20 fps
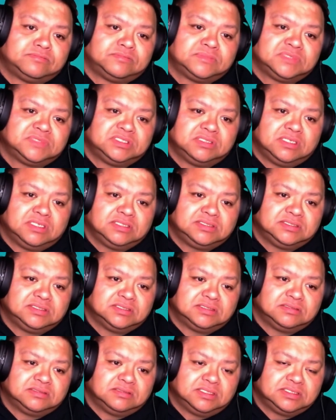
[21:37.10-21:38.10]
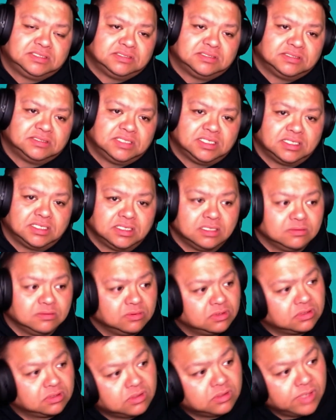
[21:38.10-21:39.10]
so let's just hit it up
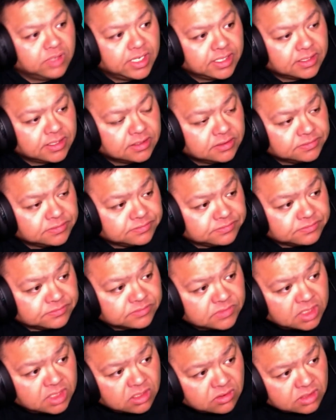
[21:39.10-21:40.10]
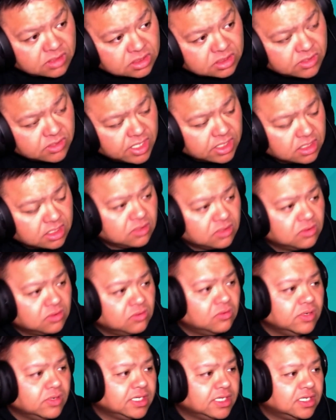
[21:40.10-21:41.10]
real quick. We're gonna do a
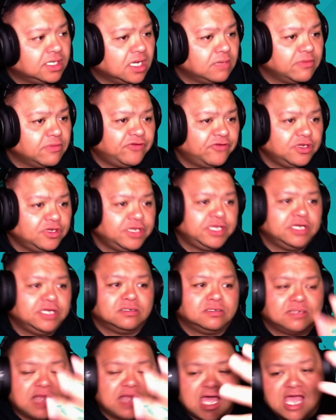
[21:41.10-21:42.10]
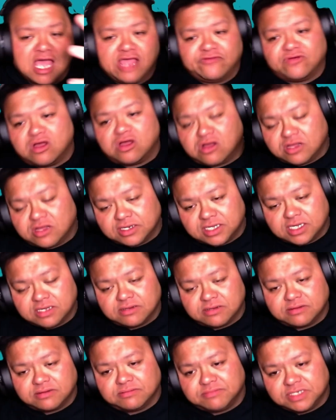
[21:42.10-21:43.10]
quick. If you're here live
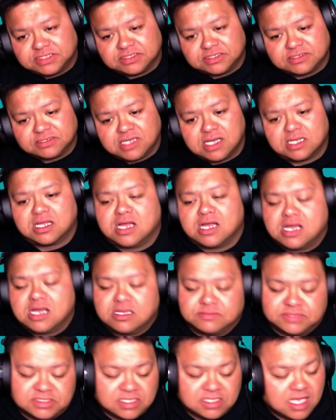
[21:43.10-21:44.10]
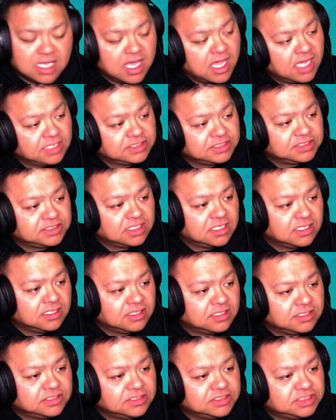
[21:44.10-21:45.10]
on
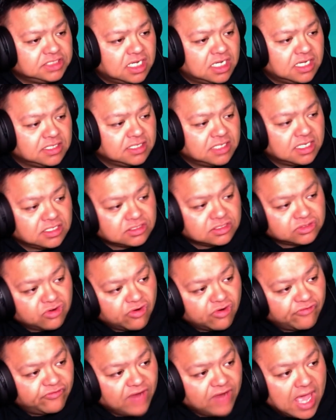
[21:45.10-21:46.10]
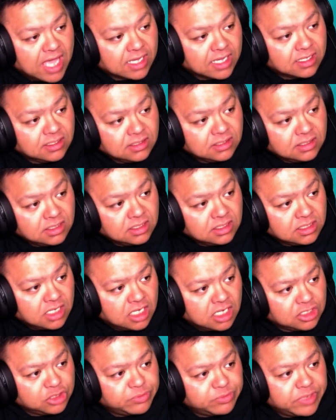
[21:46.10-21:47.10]
mixer.com/Sean_Flac,
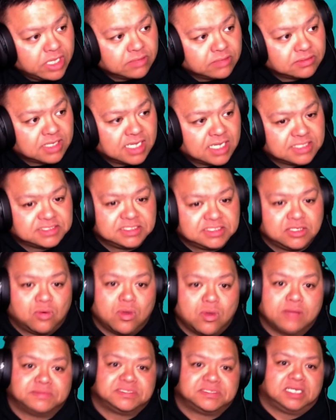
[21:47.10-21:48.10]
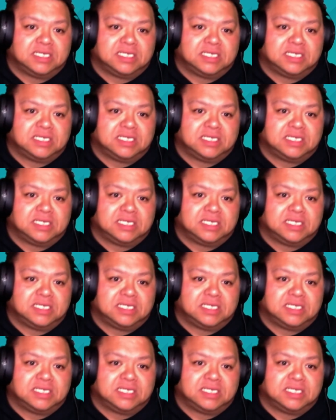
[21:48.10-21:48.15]
and you'd be able to kind of see the website